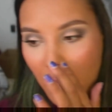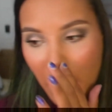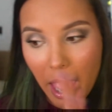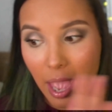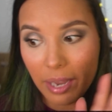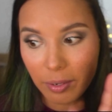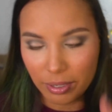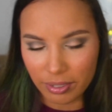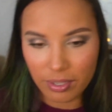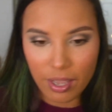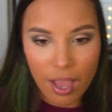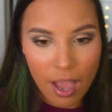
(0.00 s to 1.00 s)
Anyways,
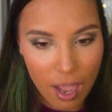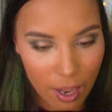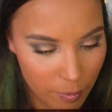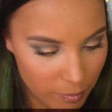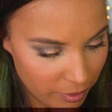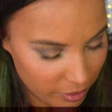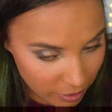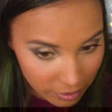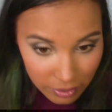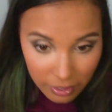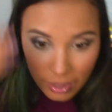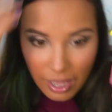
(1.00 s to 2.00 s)
this is
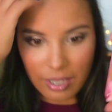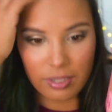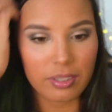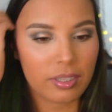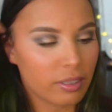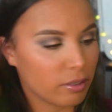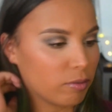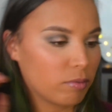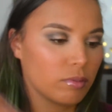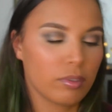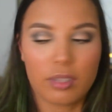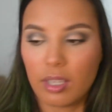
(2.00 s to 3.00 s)
the last
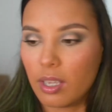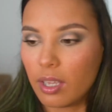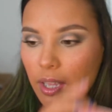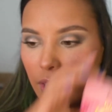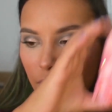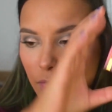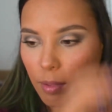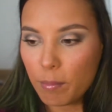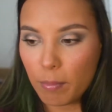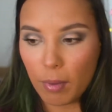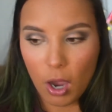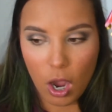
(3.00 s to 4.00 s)
thing in the
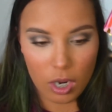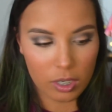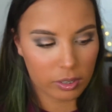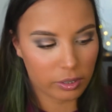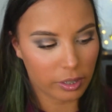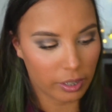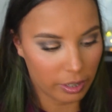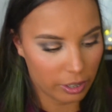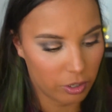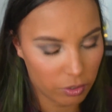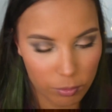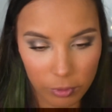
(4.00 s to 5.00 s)
box, and I
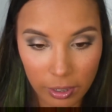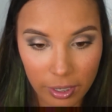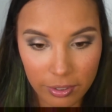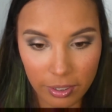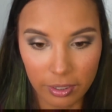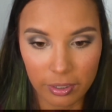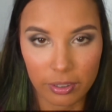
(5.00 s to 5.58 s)
just realized I didn't tell